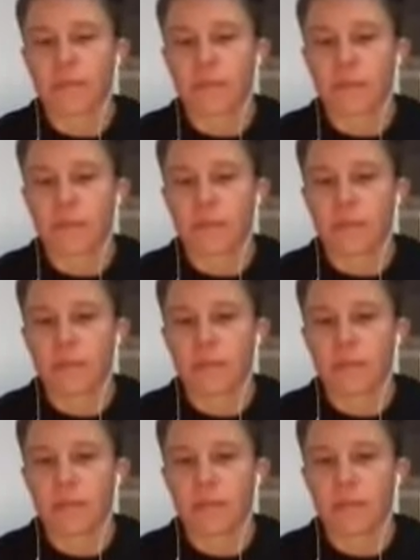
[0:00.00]

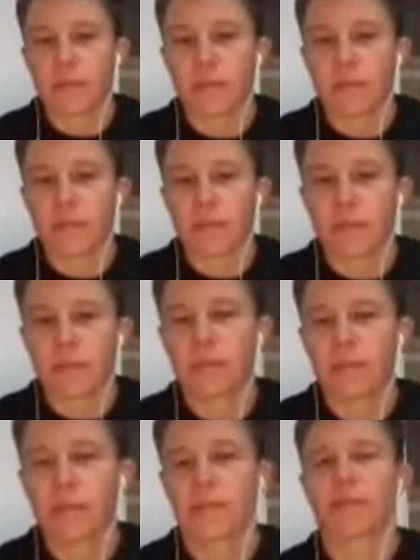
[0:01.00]

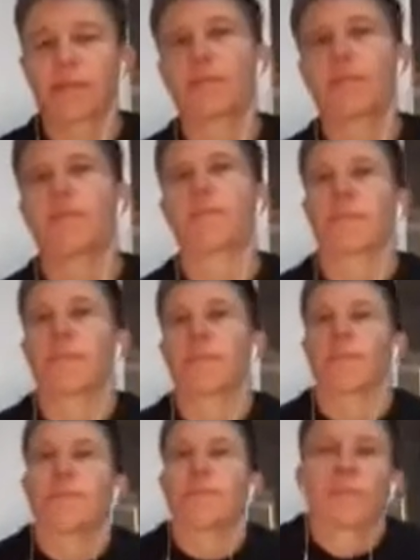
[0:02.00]

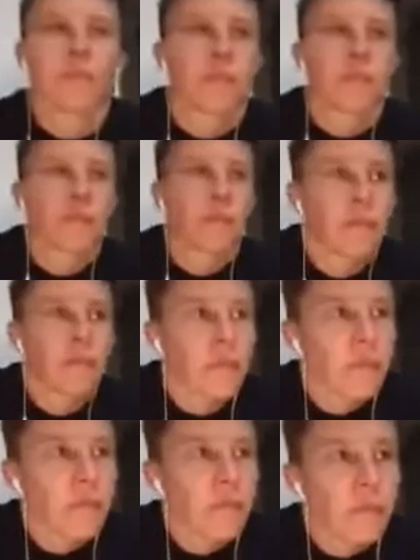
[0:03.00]

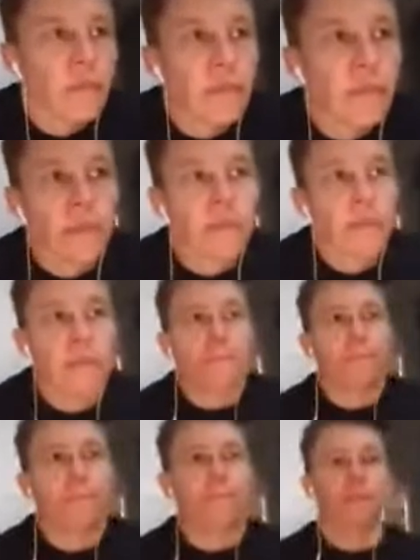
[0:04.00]

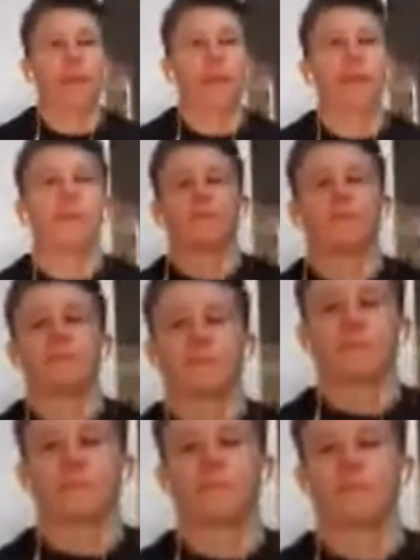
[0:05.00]

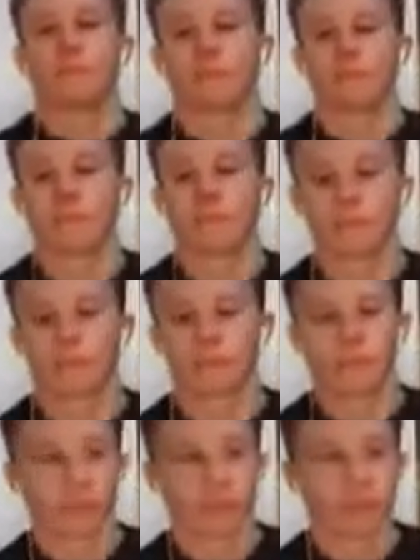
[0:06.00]

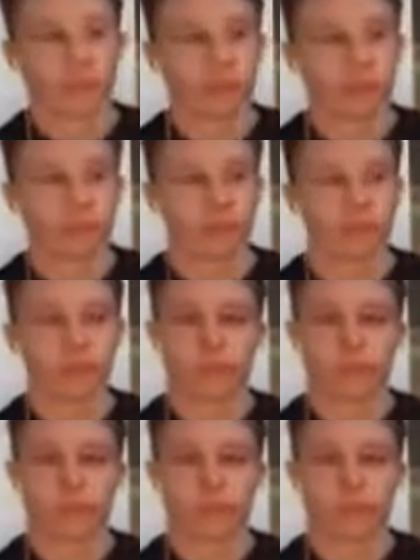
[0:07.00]
No words are spoken by the person on screen.